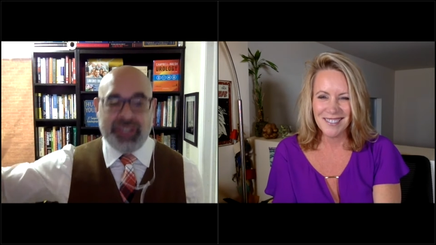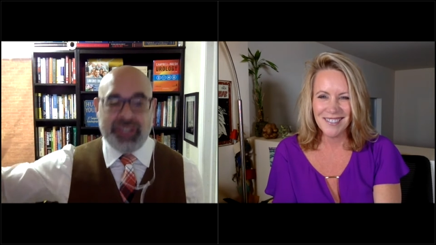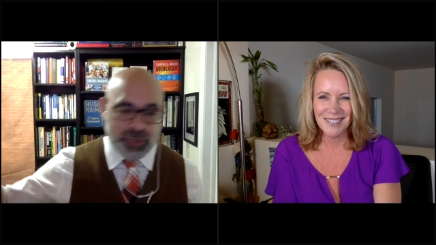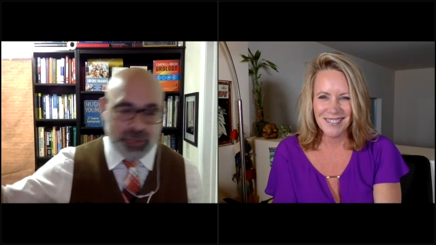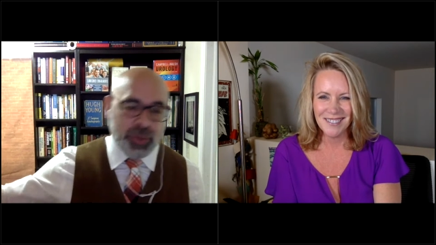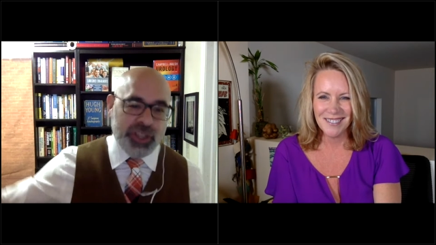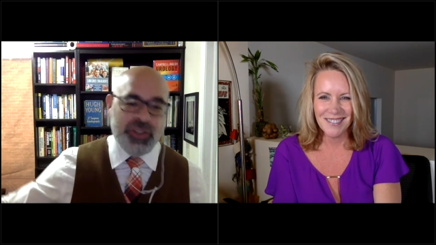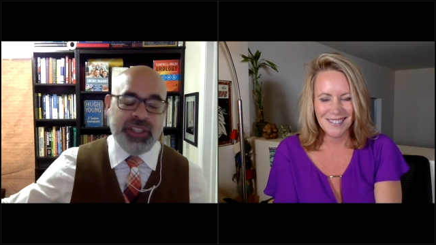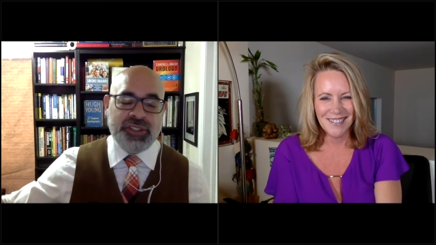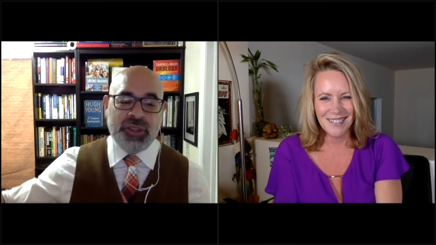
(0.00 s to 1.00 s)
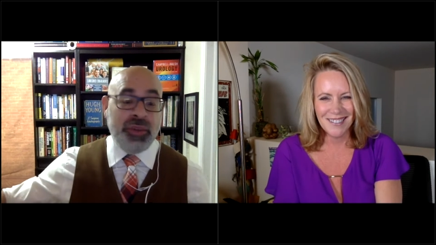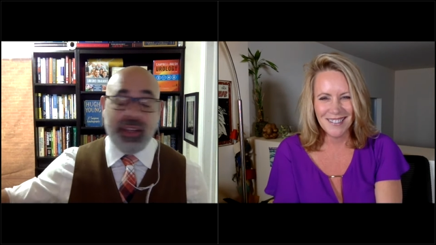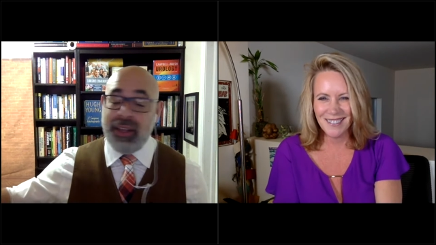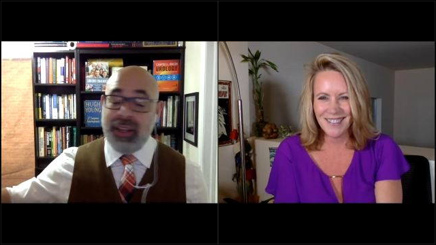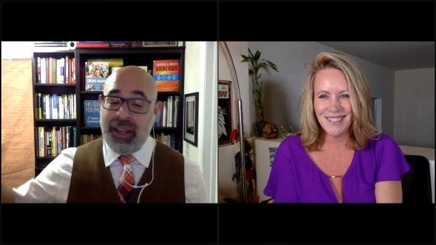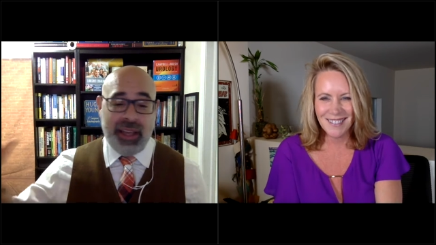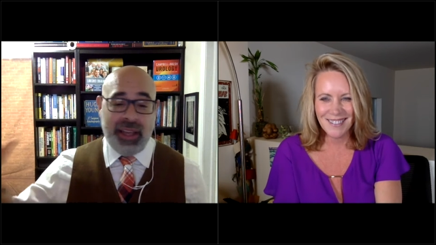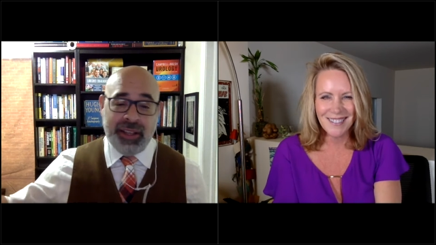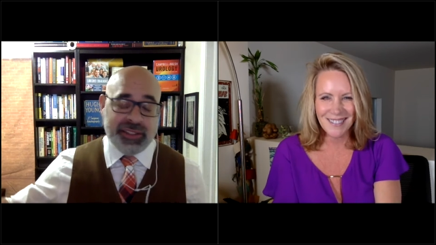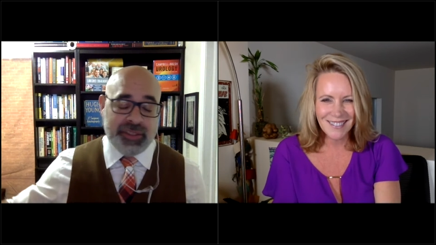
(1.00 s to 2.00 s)
Speaker 1: This is what you need to do.
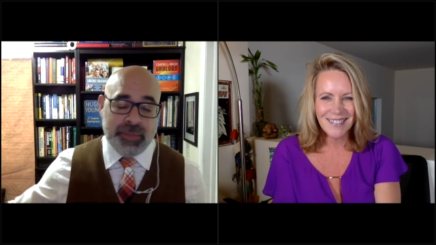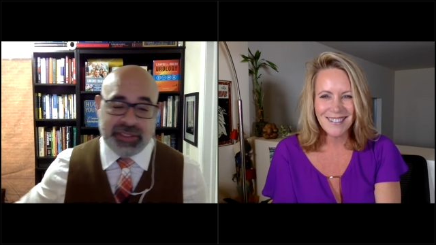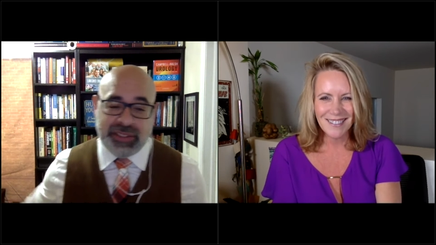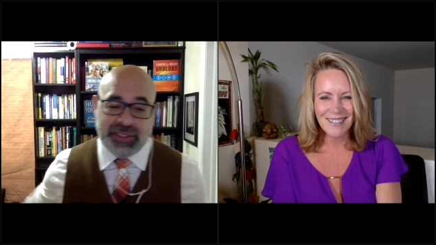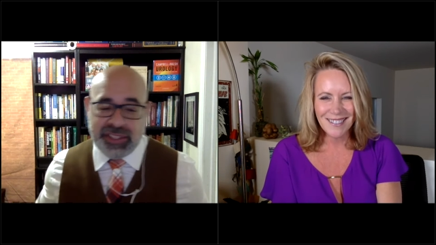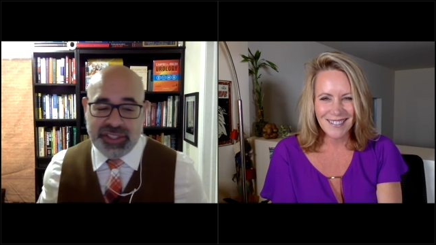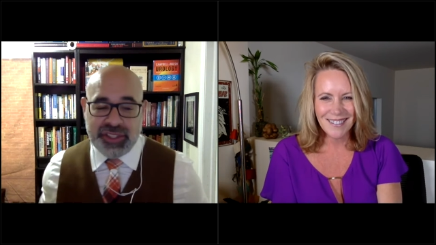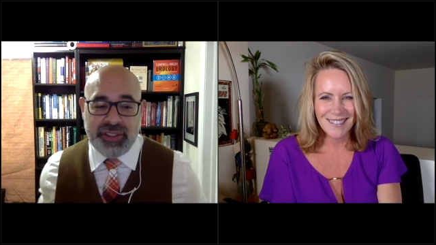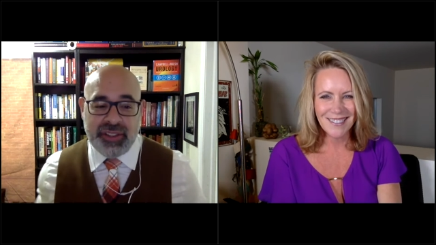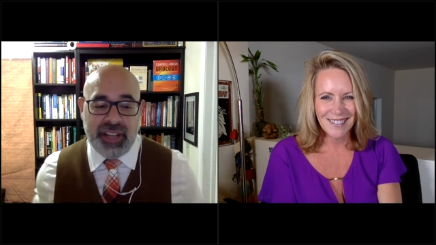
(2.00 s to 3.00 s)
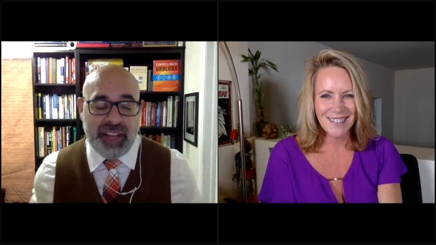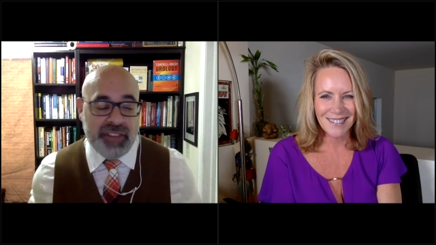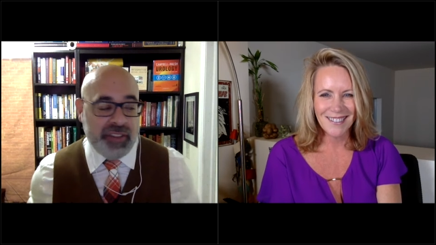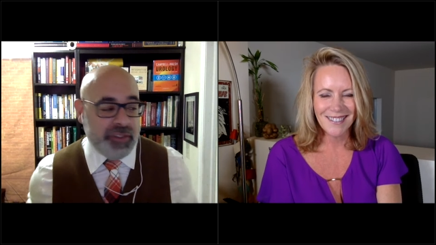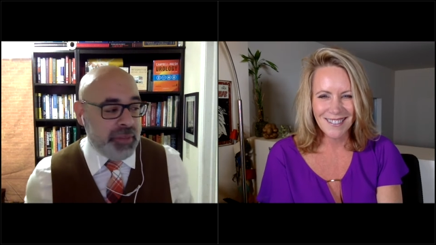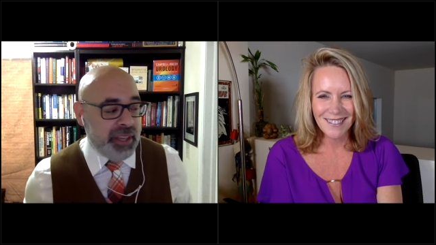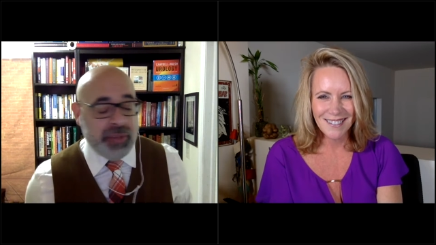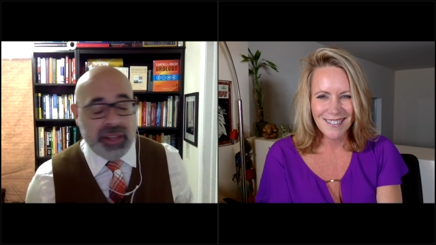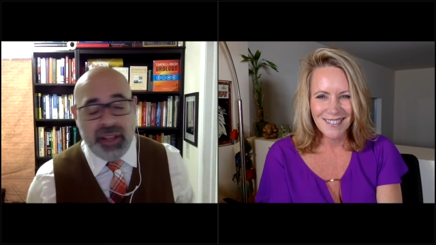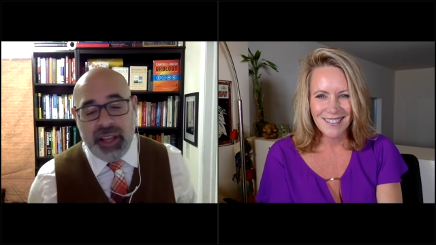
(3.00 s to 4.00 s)
And it's the best decision I've ever made in my
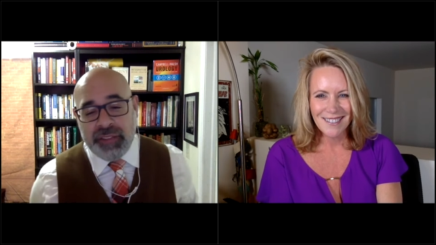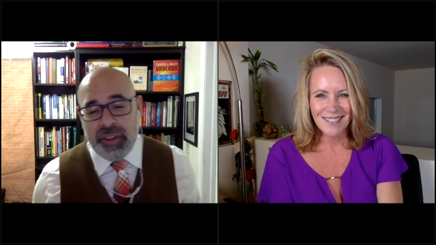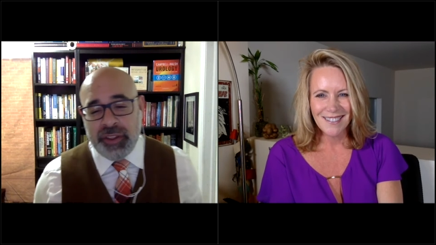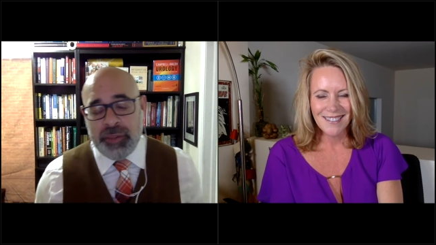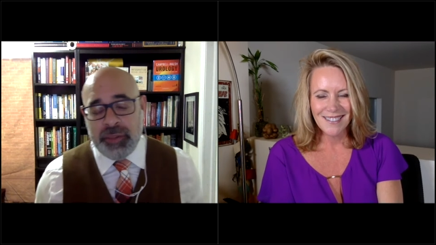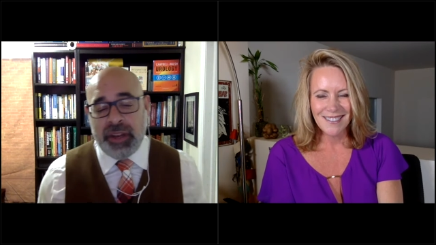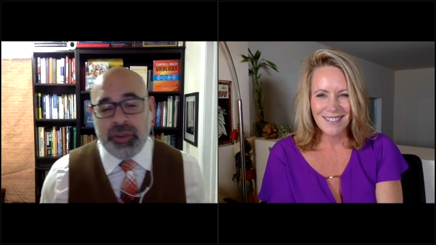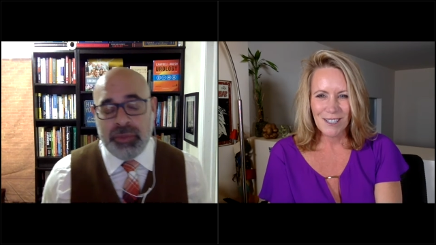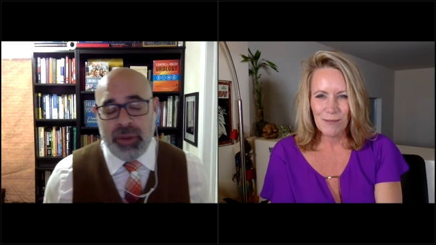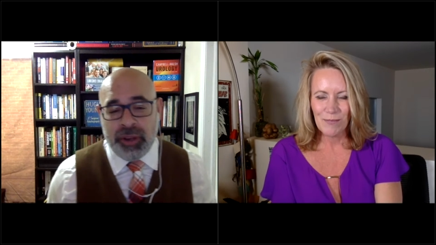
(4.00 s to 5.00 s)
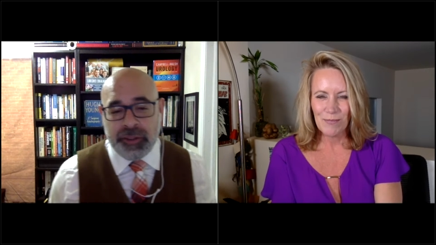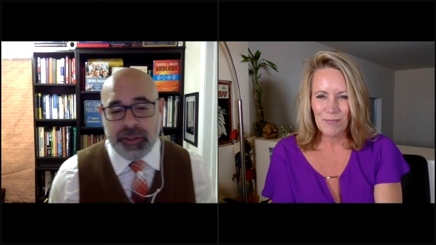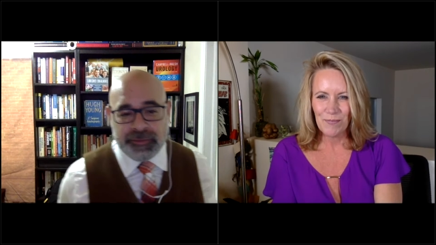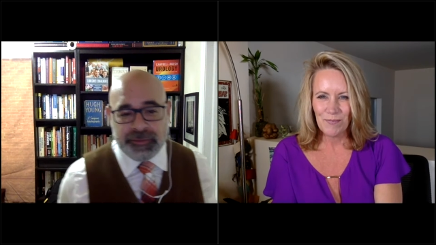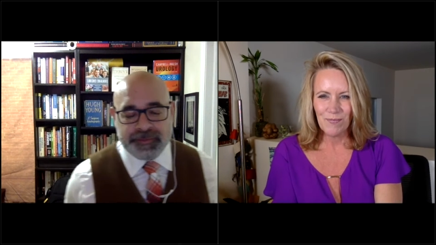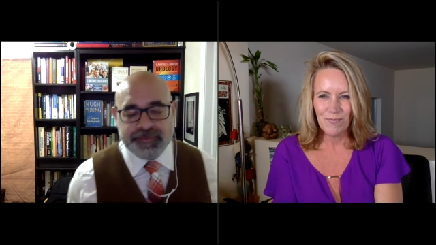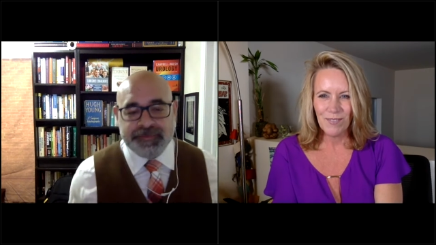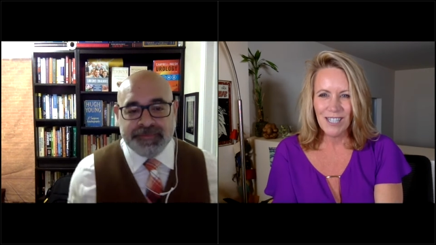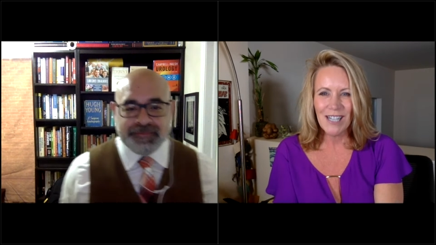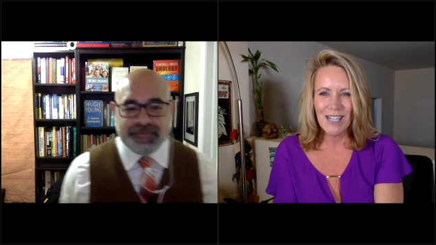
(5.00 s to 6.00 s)
life, other than marrying my wife.
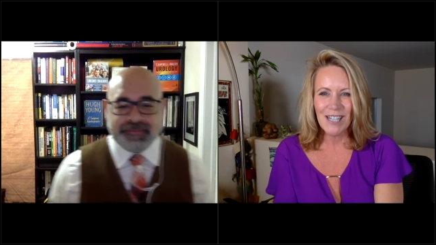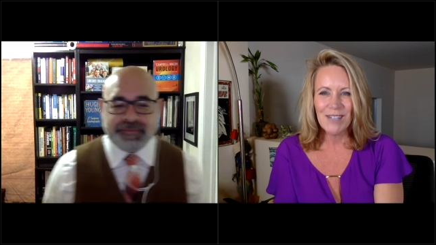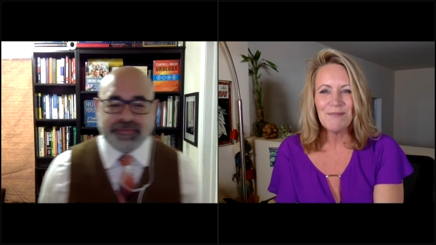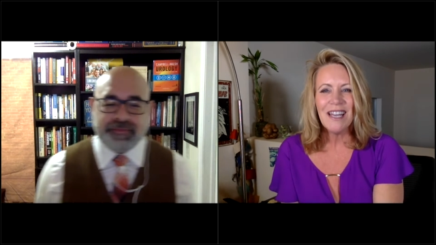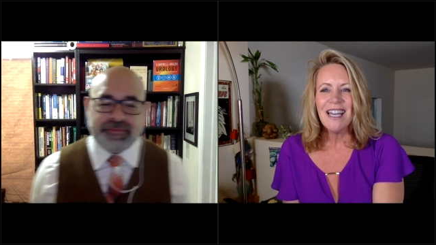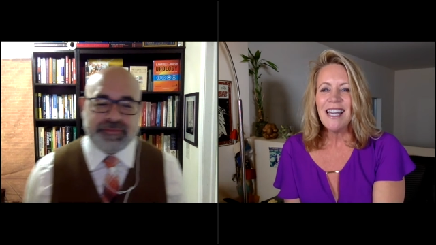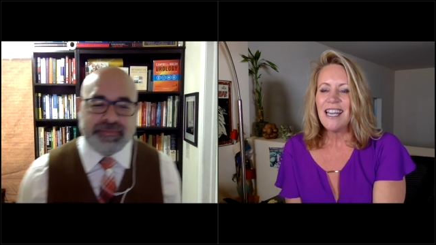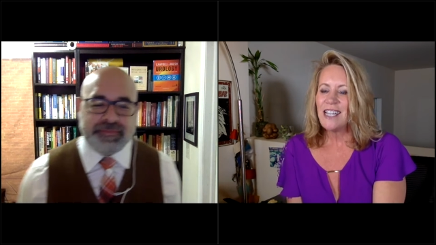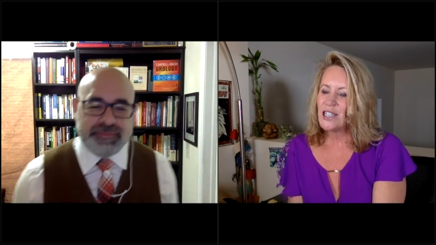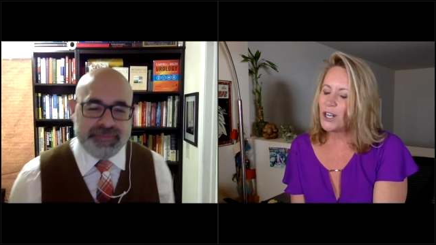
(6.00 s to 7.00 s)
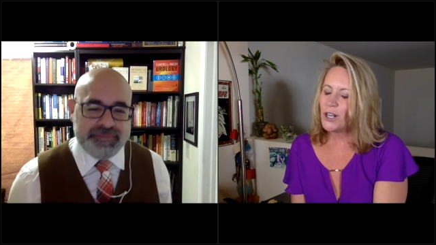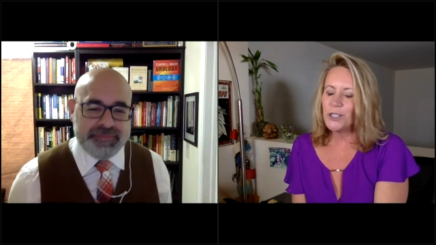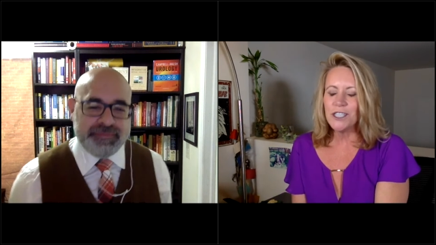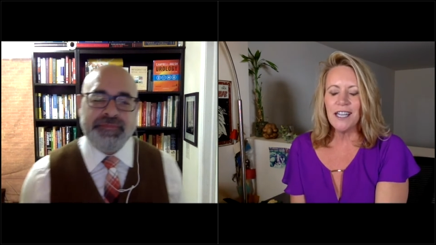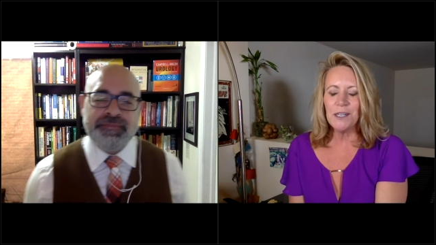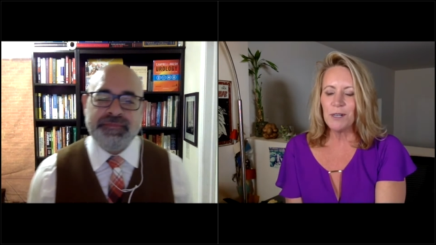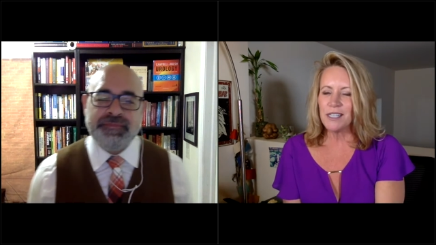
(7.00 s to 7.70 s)
Speaker 2: Yeah, it's called staying in